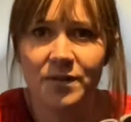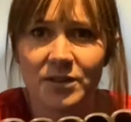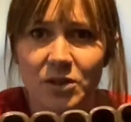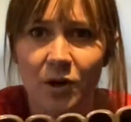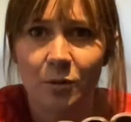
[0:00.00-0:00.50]
the
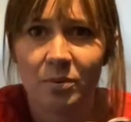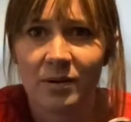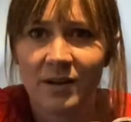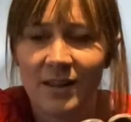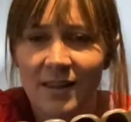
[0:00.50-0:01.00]
top
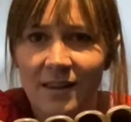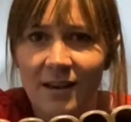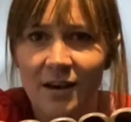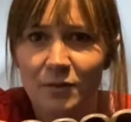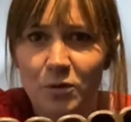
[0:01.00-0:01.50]

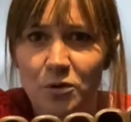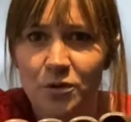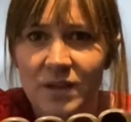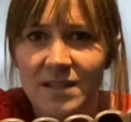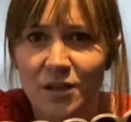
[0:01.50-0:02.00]
of all
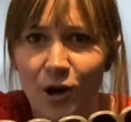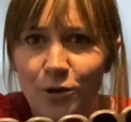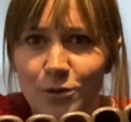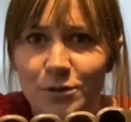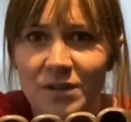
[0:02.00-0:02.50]
these
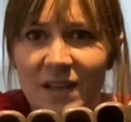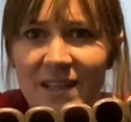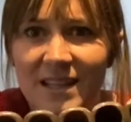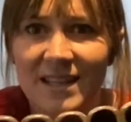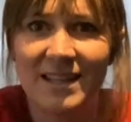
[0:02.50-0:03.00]
holes
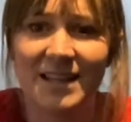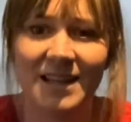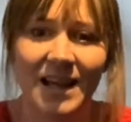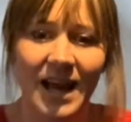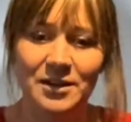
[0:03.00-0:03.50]

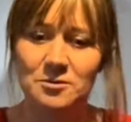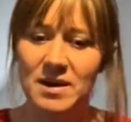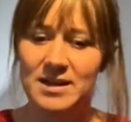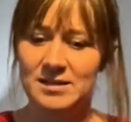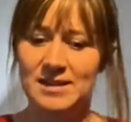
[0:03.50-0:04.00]
and you
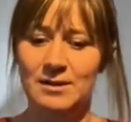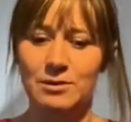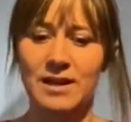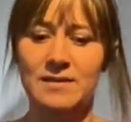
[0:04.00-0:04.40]
make a sound like